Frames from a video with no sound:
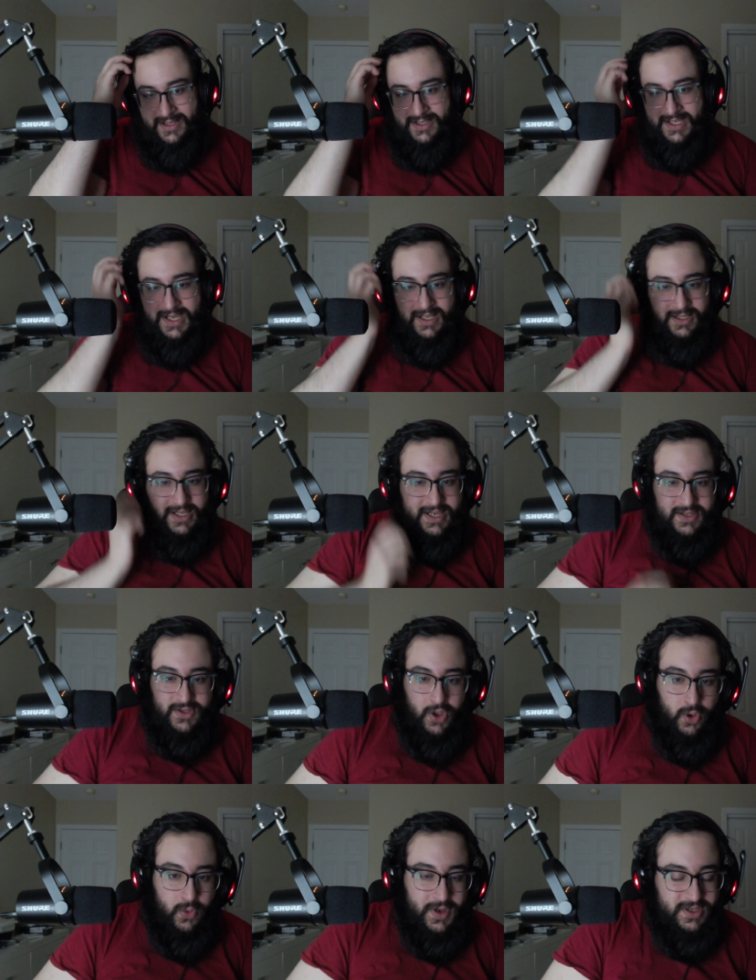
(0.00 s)
DLE has
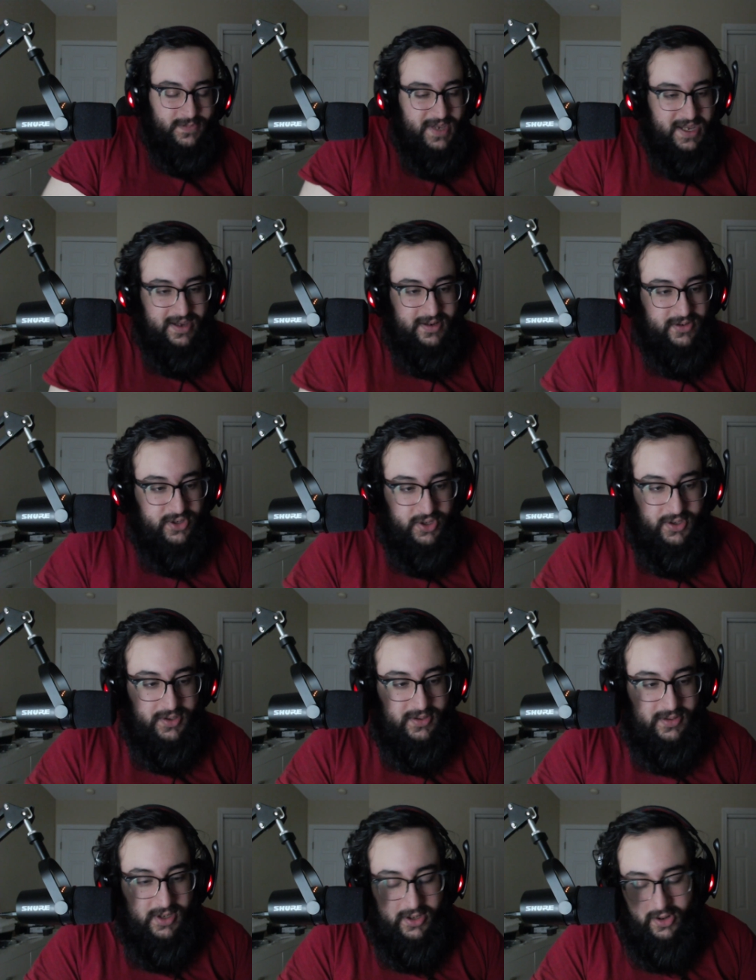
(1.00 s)
always made
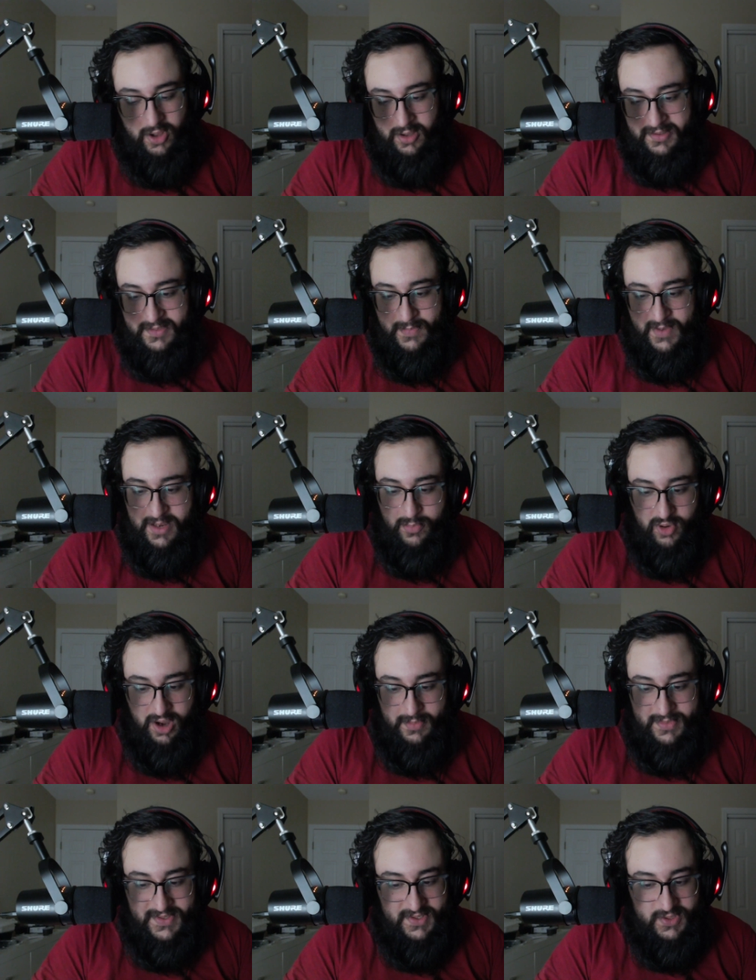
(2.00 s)
good on all its money
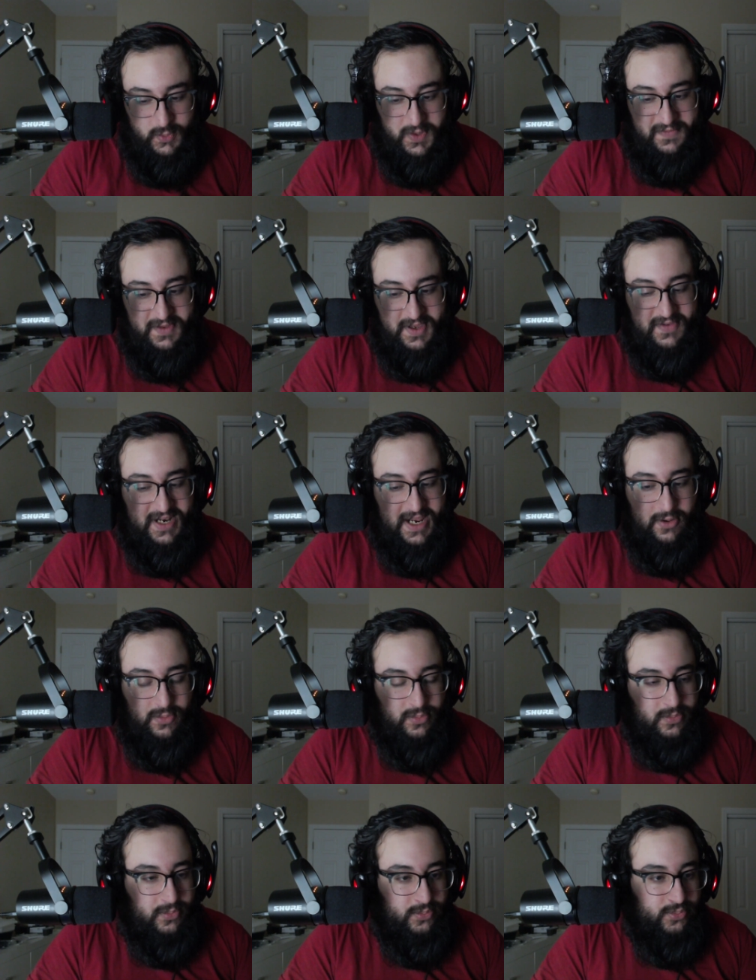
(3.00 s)
promises. We've given
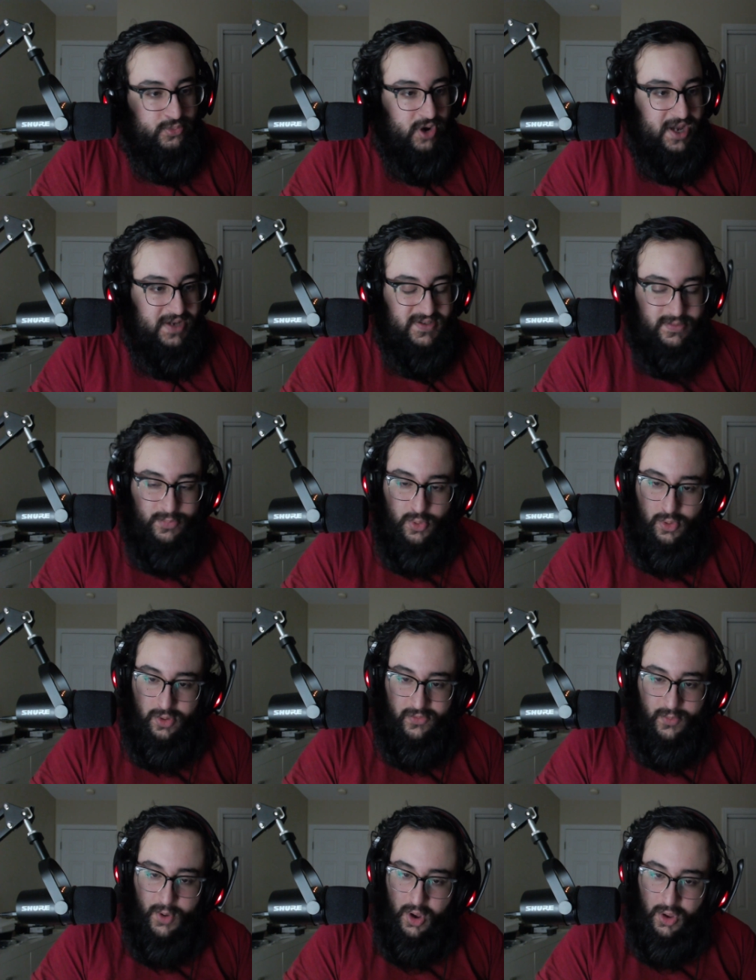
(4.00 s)
out prize
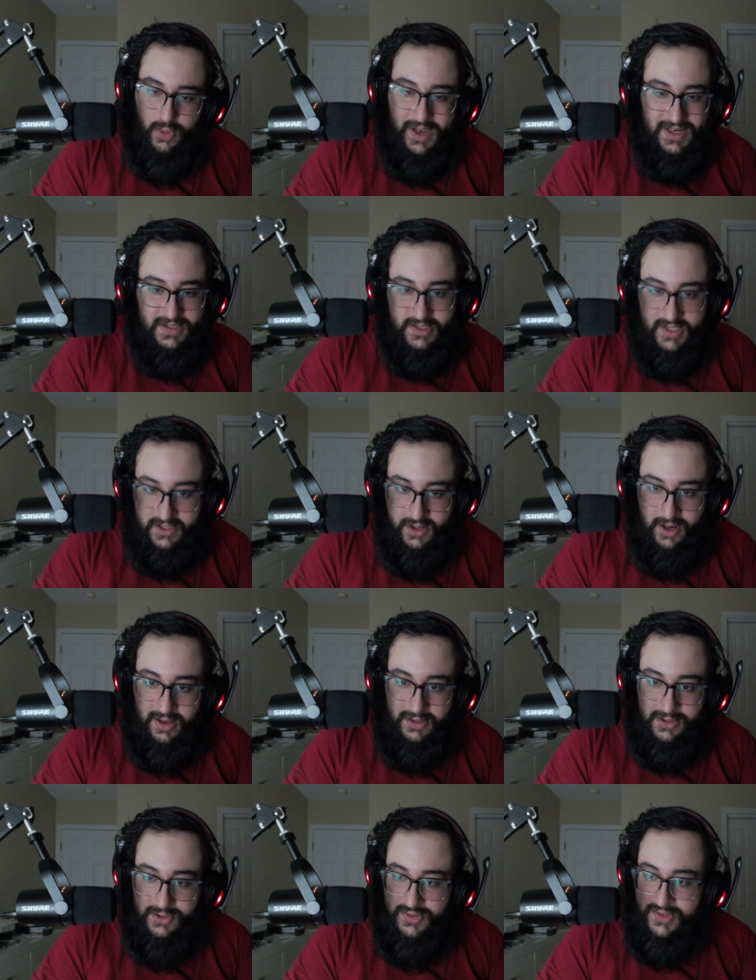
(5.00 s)
support from all the way to
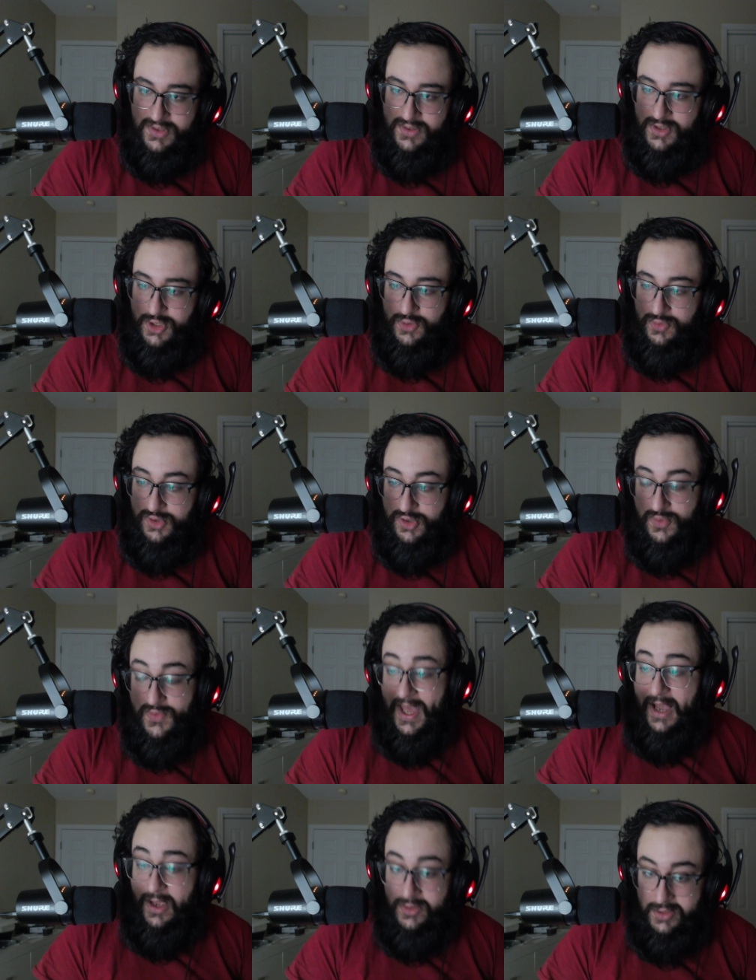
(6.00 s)
$10 to
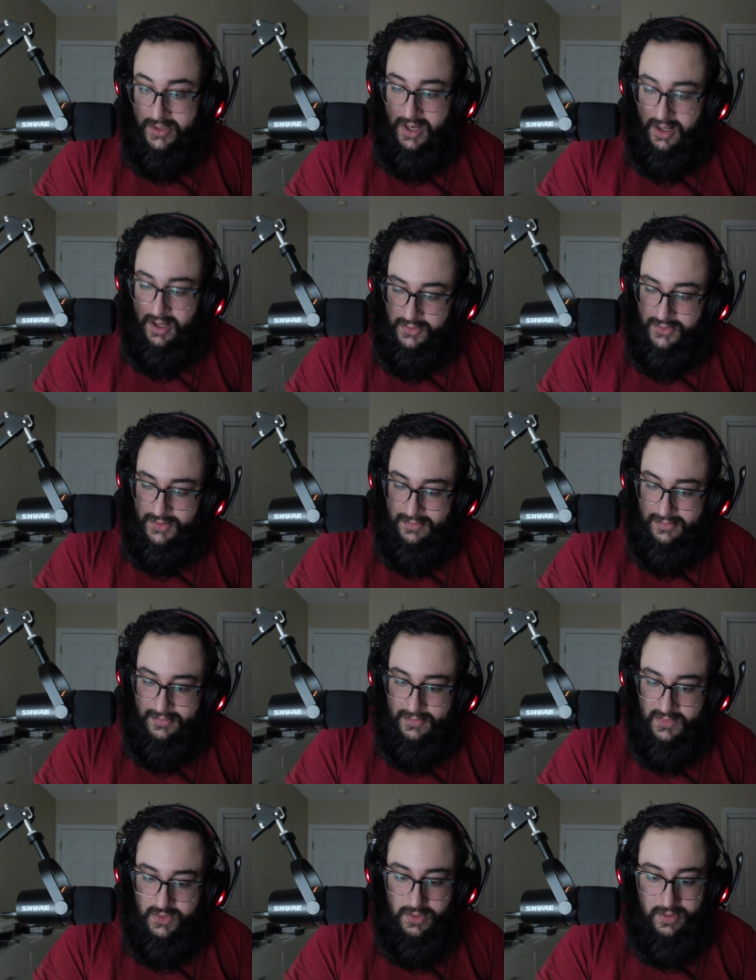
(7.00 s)
$2,000
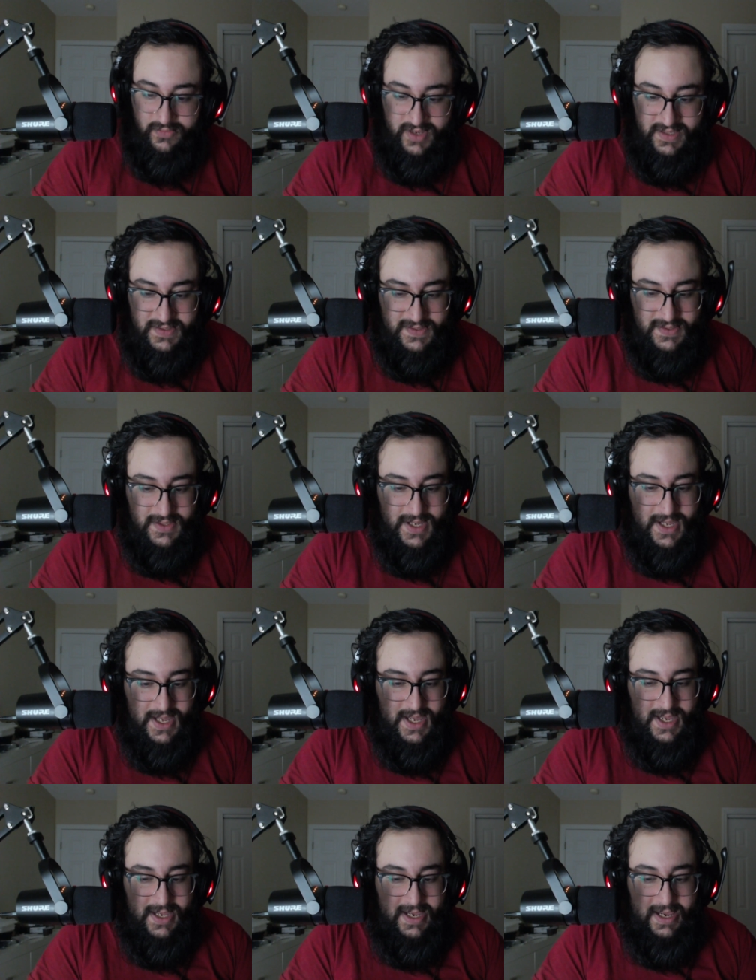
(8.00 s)
to events,
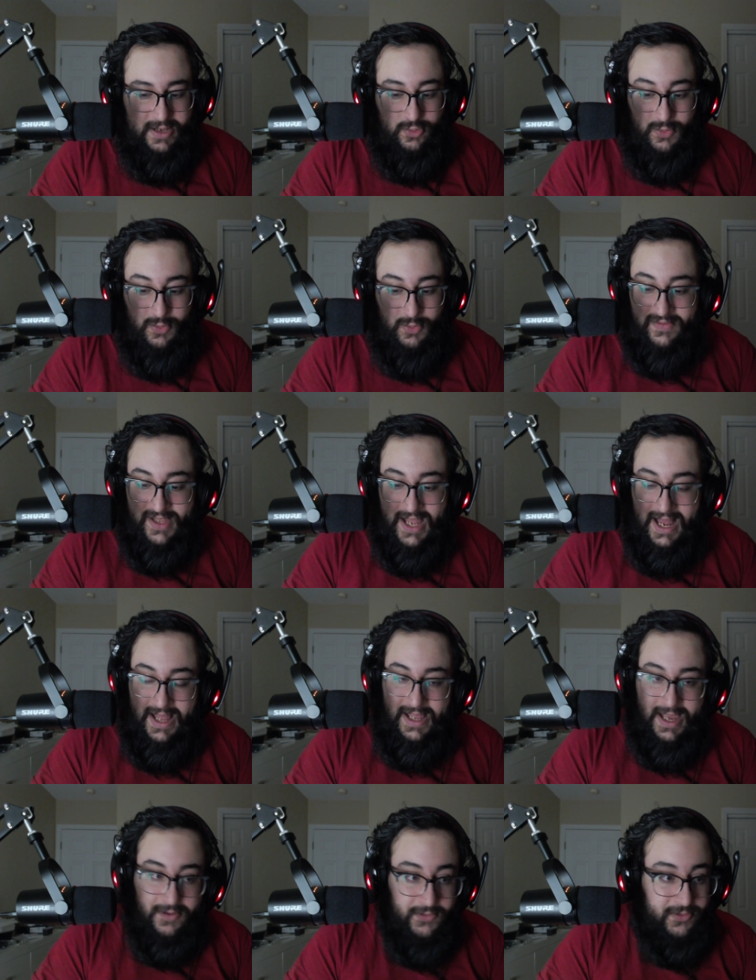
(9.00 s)
and we have
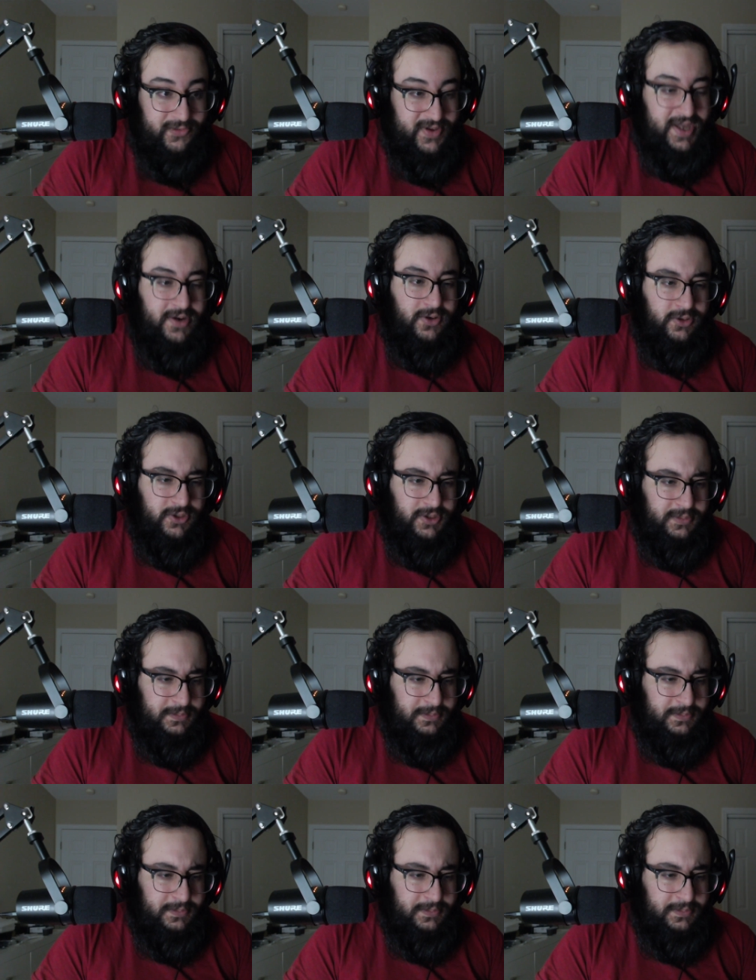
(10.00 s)
not ever failed